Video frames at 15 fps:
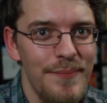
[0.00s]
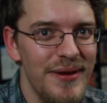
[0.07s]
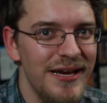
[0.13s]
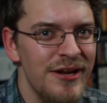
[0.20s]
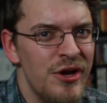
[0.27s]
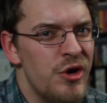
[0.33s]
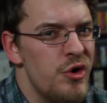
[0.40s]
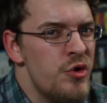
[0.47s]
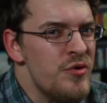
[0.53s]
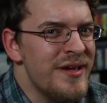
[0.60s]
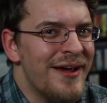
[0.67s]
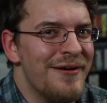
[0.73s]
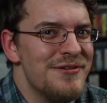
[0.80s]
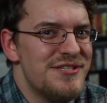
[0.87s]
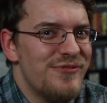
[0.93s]
I mean, who
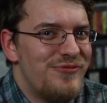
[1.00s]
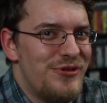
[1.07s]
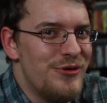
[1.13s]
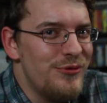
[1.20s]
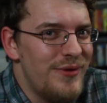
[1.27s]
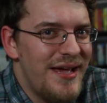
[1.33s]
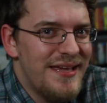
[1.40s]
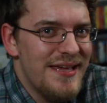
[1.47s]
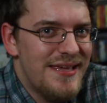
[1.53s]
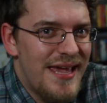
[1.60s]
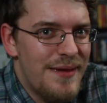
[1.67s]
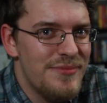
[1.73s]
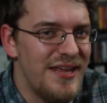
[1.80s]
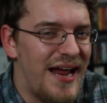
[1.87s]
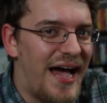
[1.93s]
cares if you like a
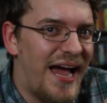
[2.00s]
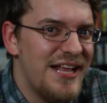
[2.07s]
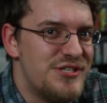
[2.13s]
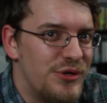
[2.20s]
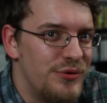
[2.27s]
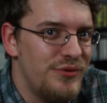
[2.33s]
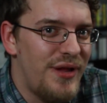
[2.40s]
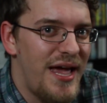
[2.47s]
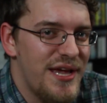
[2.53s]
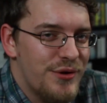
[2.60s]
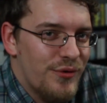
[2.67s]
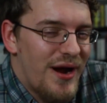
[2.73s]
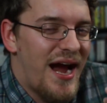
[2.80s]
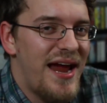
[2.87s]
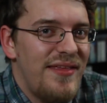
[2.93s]
game that I don't like
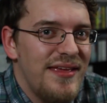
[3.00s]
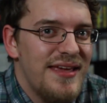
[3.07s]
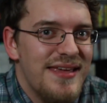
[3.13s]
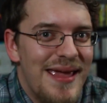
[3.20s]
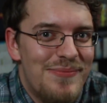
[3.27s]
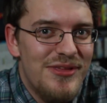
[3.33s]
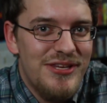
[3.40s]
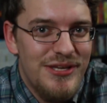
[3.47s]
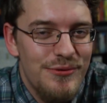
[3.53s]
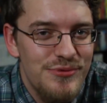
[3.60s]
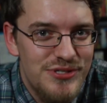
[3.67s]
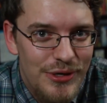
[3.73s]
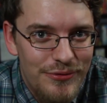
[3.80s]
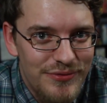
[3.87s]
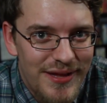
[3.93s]
or I like a game that
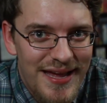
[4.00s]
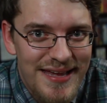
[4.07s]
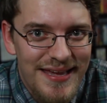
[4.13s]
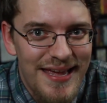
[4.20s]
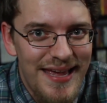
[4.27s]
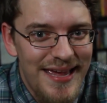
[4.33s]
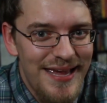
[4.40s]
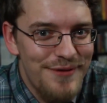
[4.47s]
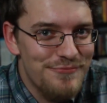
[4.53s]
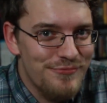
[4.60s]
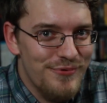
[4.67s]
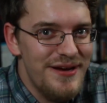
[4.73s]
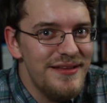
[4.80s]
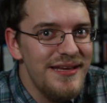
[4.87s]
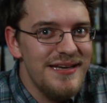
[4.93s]
you don't like? It
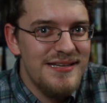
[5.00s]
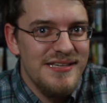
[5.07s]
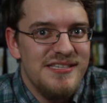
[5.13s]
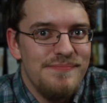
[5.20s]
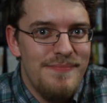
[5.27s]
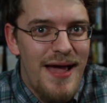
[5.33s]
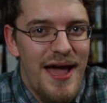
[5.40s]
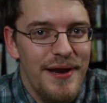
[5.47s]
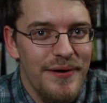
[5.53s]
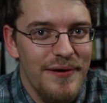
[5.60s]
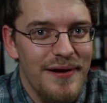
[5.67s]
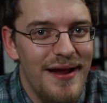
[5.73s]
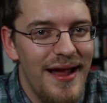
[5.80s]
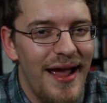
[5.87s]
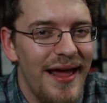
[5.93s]
really doesn't
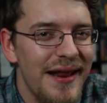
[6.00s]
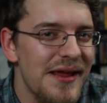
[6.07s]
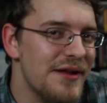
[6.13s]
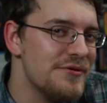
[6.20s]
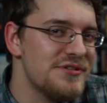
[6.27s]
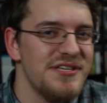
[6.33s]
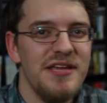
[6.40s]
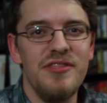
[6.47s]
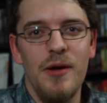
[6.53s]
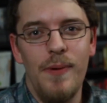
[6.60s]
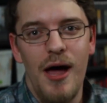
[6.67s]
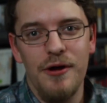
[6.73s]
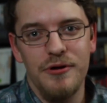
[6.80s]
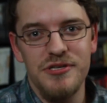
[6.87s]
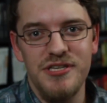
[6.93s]
matter. And I understand the
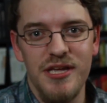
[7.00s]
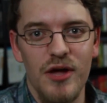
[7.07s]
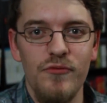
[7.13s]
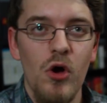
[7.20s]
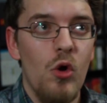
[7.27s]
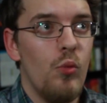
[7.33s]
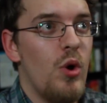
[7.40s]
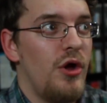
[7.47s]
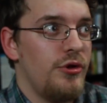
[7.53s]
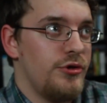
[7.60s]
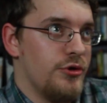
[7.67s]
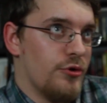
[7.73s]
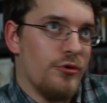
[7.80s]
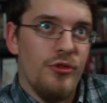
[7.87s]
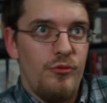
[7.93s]
hypocrisy of, well,
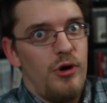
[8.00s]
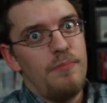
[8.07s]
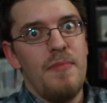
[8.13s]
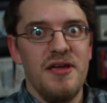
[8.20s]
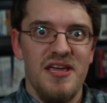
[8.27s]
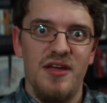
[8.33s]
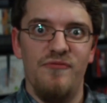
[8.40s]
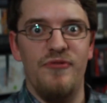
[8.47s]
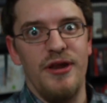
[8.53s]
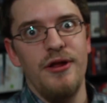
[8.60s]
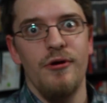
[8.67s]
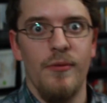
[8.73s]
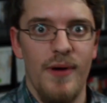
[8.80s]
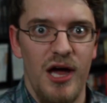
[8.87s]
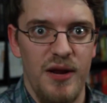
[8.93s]
you're the one making a
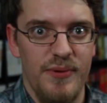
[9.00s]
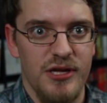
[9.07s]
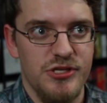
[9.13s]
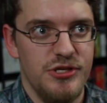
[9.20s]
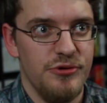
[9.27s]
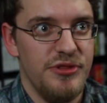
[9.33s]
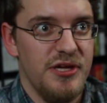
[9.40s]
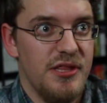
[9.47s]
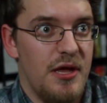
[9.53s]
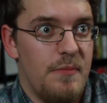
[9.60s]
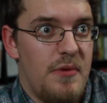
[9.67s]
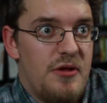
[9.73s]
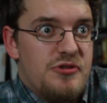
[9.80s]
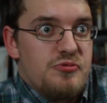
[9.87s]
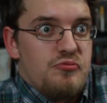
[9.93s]
video about it because you think
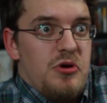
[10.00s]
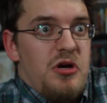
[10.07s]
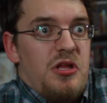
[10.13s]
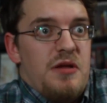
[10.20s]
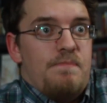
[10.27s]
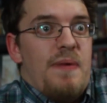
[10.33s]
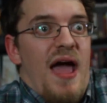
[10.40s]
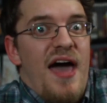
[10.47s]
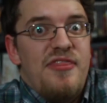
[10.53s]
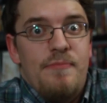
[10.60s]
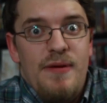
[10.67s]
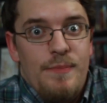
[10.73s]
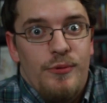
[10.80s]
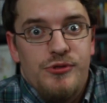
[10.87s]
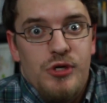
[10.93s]
that it's really bad
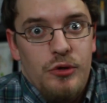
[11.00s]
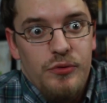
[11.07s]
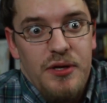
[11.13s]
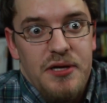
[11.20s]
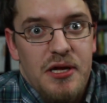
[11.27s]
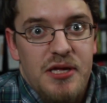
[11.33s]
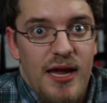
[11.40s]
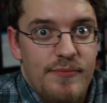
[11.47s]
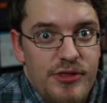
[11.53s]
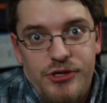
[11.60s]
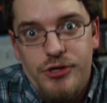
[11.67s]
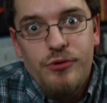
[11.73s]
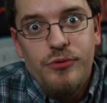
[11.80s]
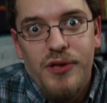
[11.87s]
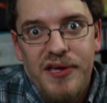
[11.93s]
that people don't like a game
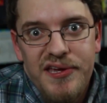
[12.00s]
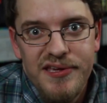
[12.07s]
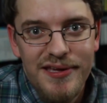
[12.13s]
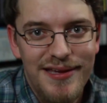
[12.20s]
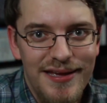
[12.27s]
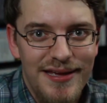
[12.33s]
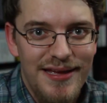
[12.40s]
that you like.